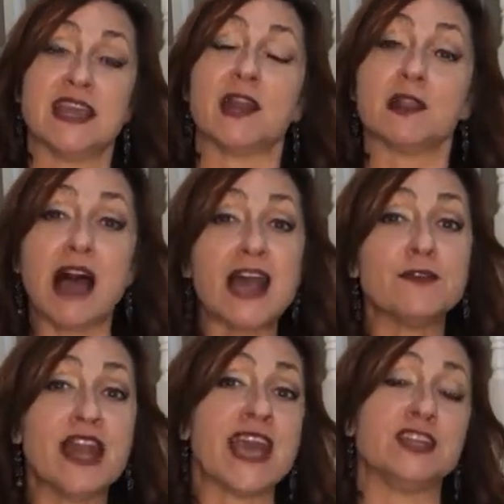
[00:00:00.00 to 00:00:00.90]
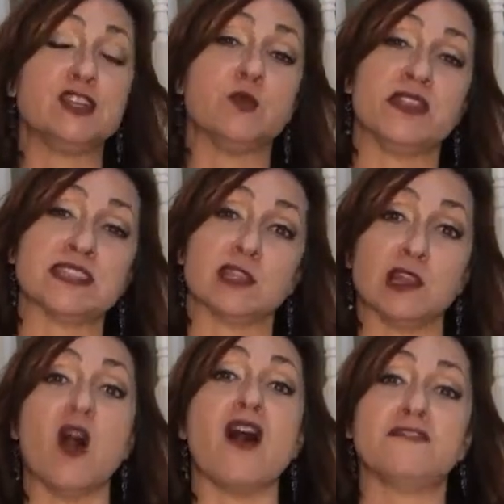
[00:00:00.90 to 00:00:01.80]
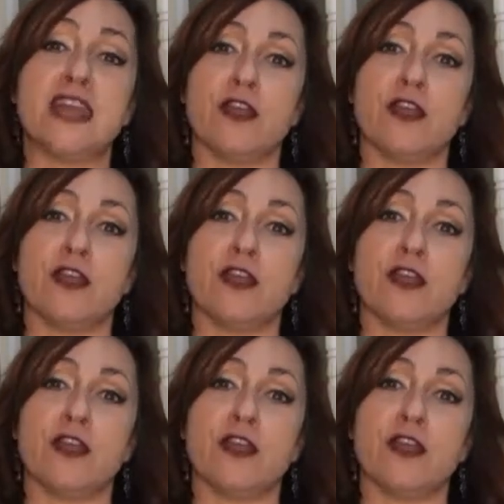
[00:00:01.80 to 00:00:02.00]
and a lot of it had to do with this loft